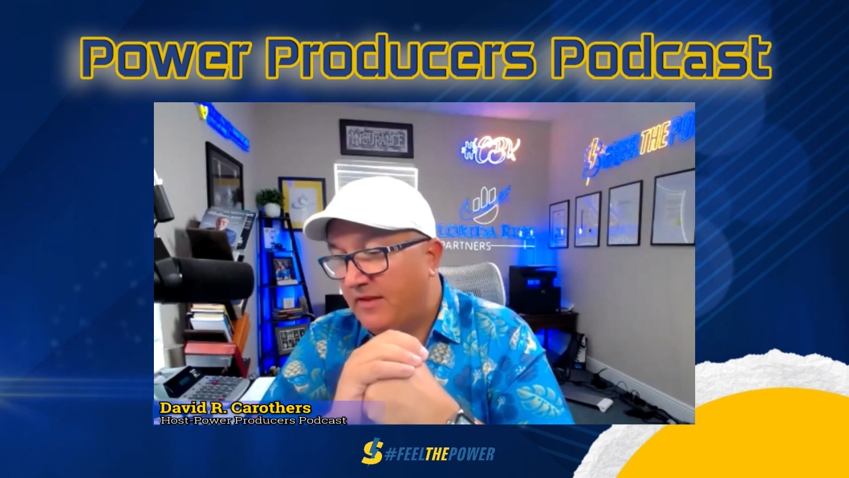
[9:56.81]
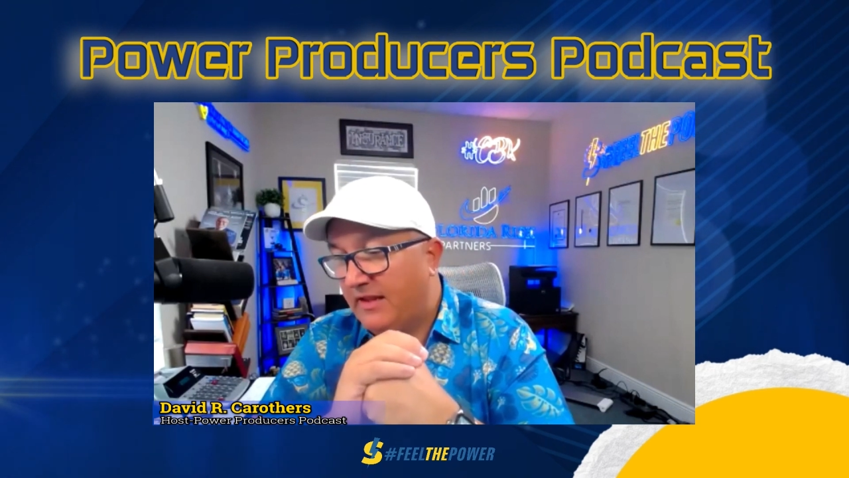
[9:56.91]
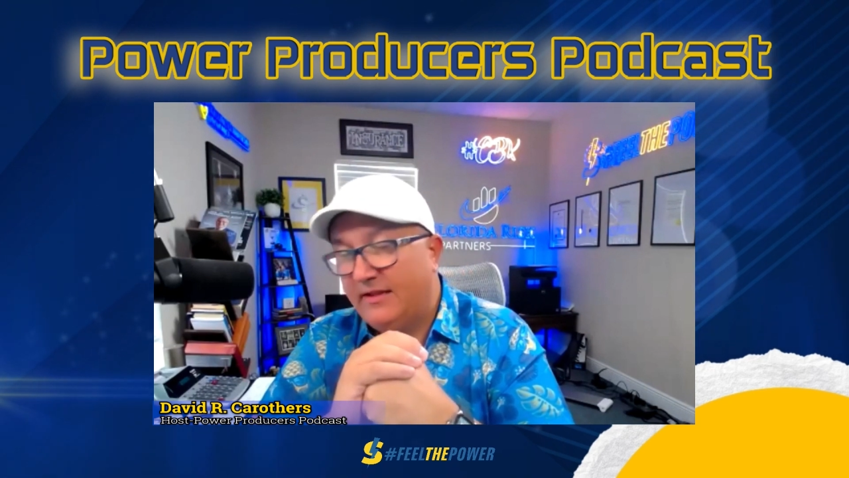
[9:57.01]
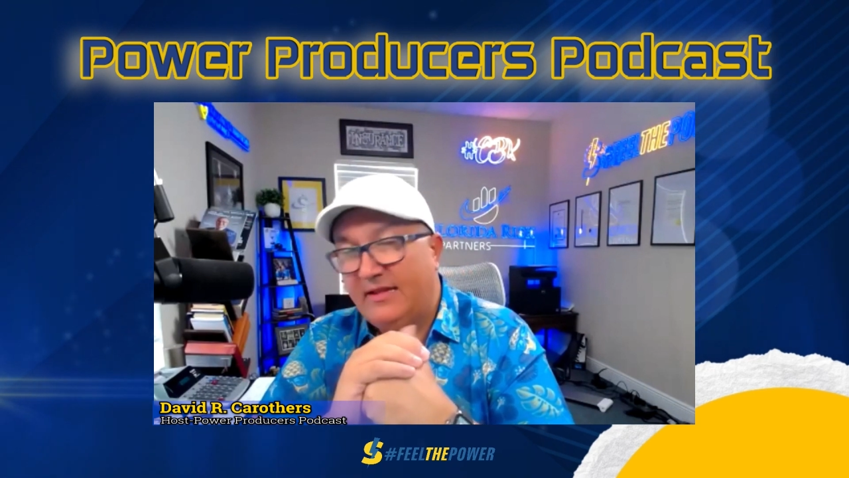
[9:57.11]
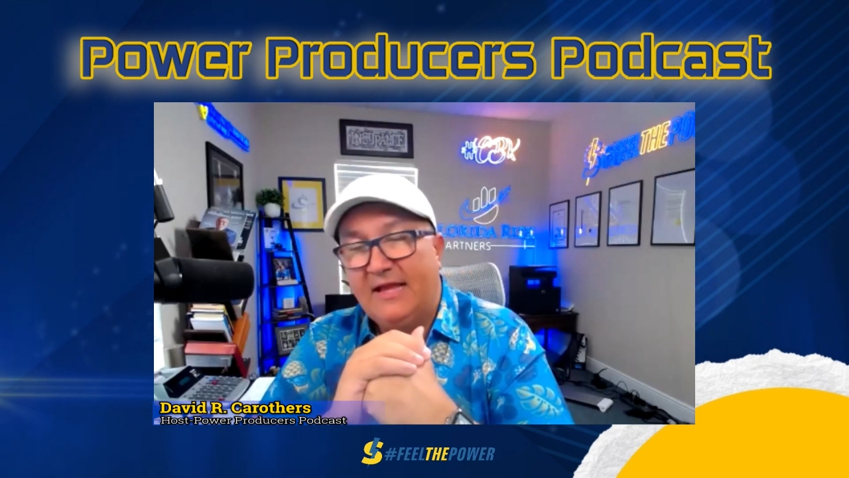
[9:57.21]

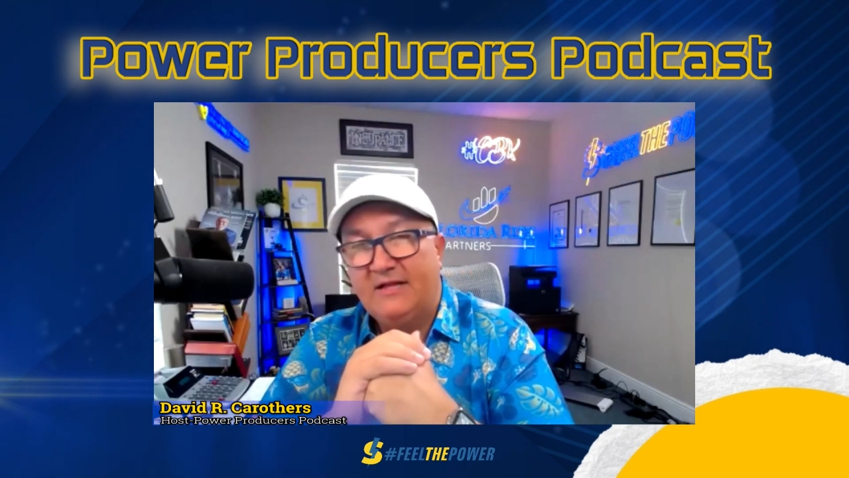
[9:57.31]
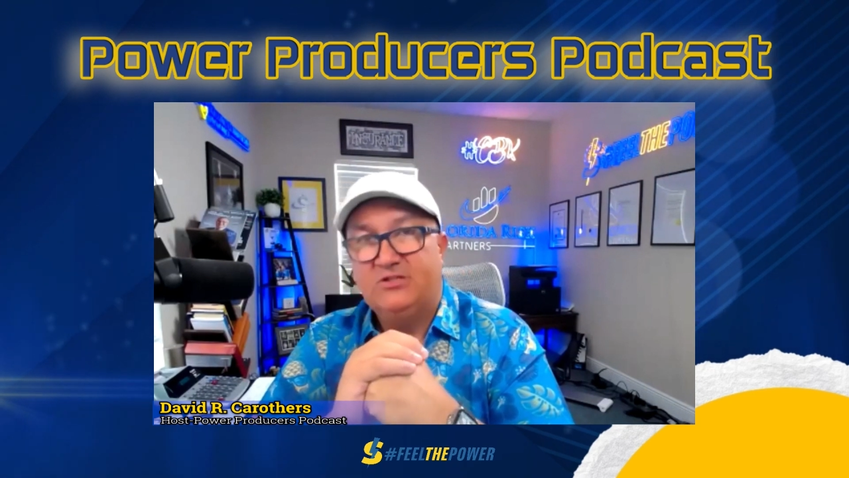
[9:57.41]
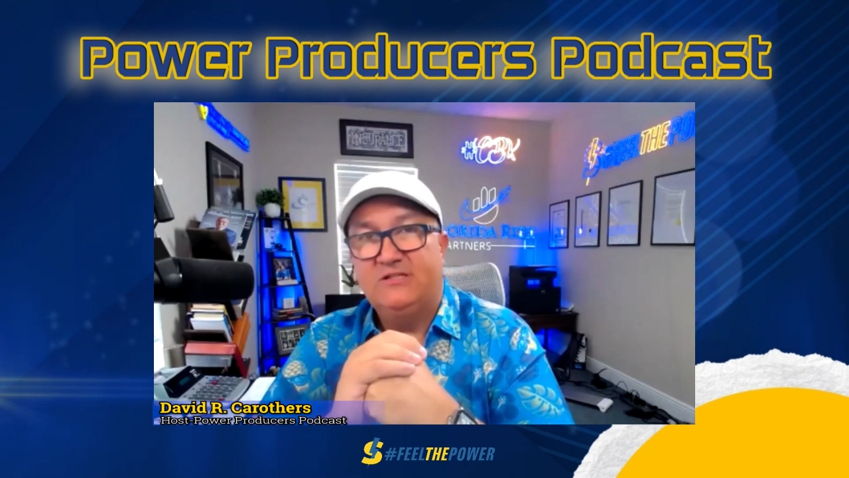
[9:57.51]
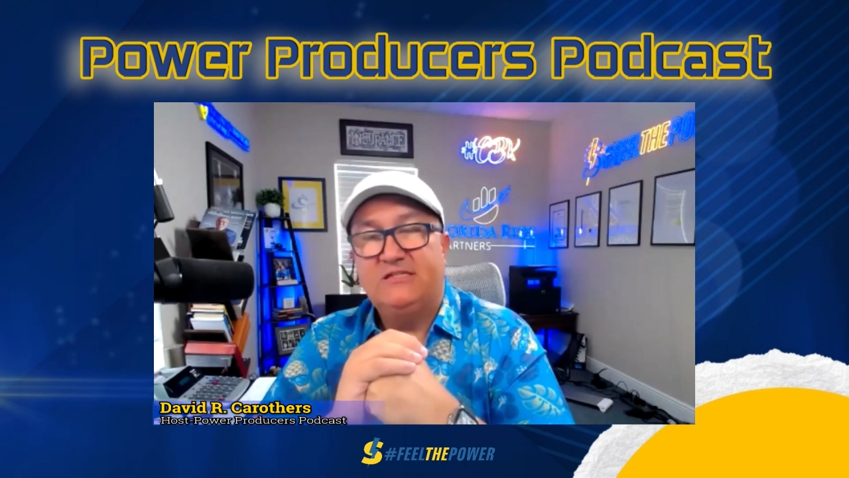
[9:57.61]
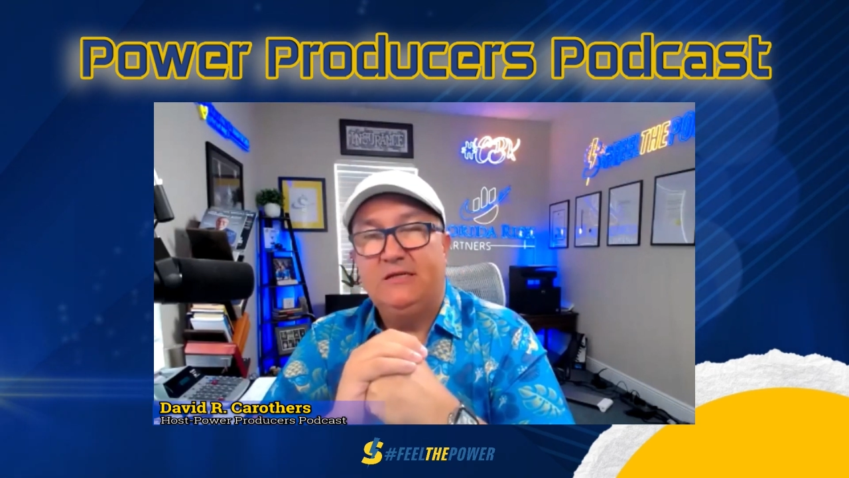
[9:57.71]
in the
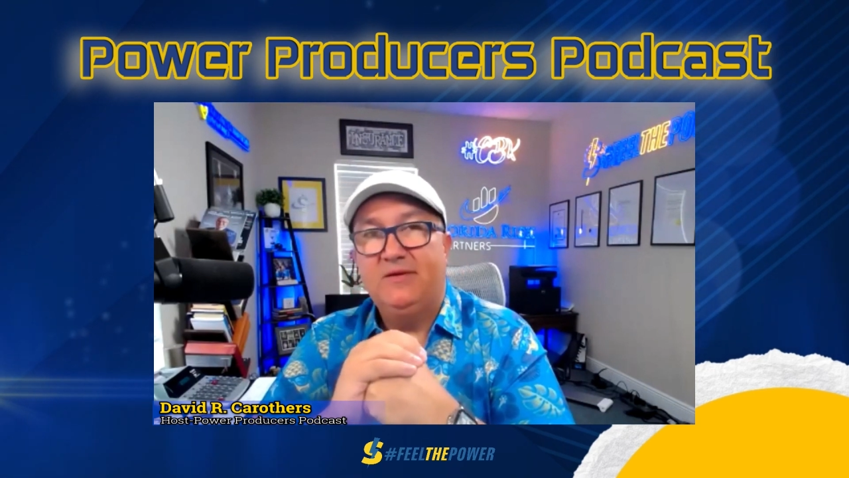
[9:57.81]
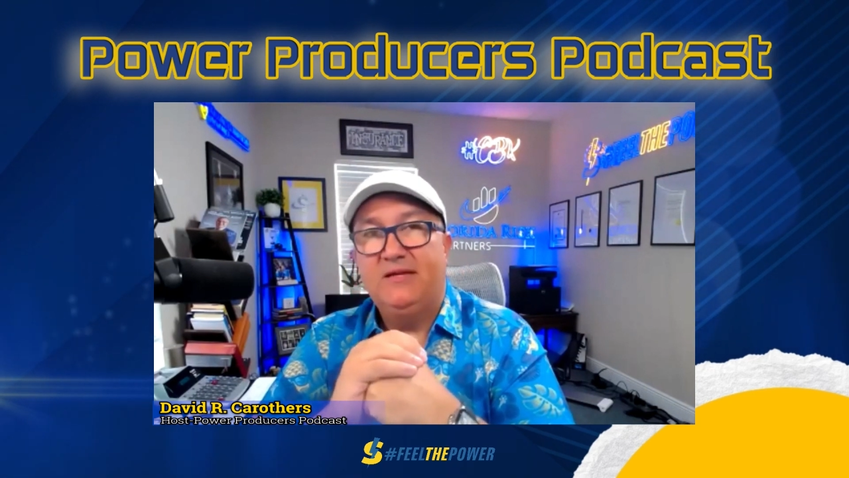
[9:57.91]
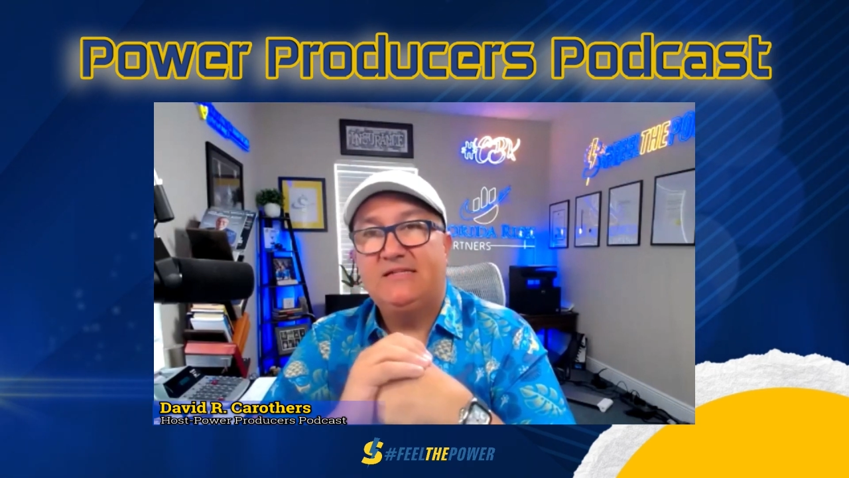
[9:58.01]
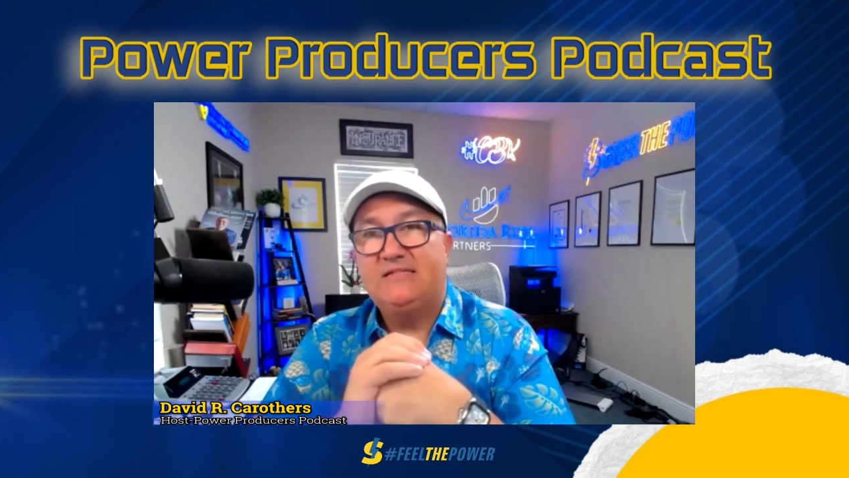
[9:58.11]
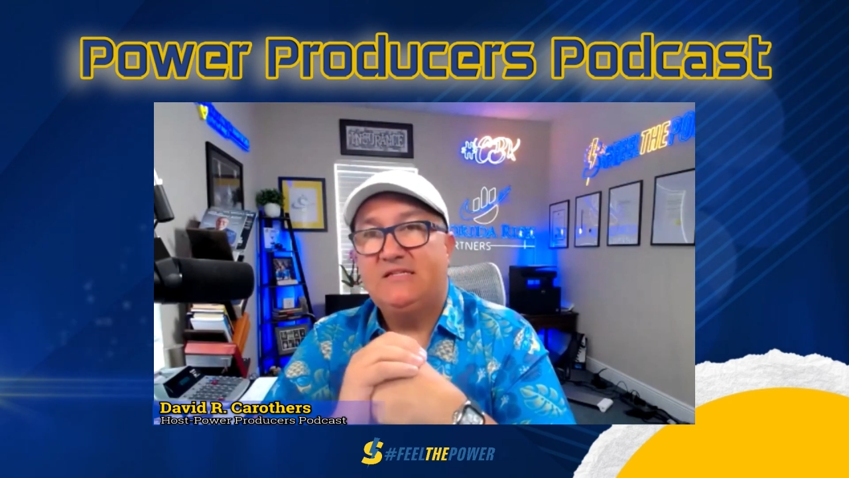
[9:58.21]
agency,
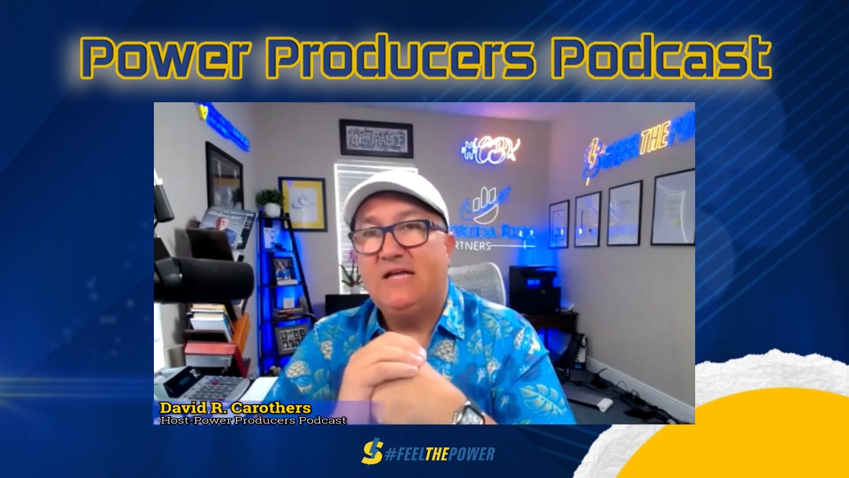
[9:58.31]
because it